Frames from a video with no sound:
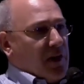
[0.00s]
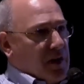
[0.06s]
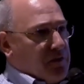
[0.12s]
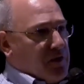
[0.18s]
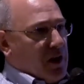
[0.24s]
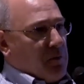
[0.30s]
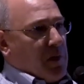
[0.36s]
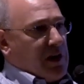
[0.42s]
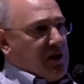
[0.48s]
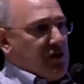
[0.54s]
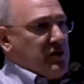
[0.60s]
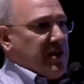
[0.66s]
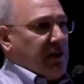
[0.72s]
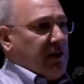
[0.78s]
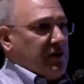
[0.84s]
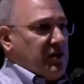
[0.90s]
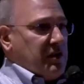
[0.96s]
and I've done my due
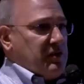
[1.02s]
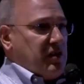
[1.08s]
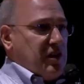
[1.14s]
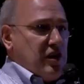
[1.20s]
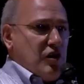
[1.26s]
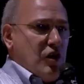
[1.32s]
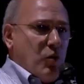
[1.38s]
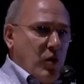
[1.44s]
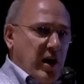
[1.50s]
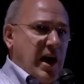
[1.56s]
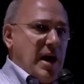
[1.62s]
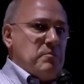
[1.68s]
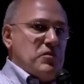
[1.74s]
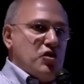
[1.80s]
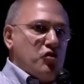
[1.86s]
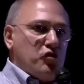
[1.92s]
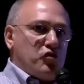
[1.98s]
diligence, and you know what?
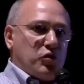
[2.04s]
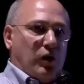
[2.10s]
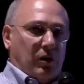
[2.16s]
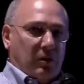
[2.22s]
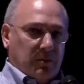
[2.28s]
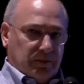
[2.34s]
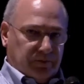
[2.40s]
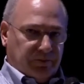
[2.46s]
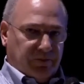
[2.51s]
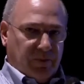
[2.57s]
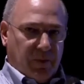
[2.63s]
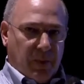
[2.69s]
I'm neutral.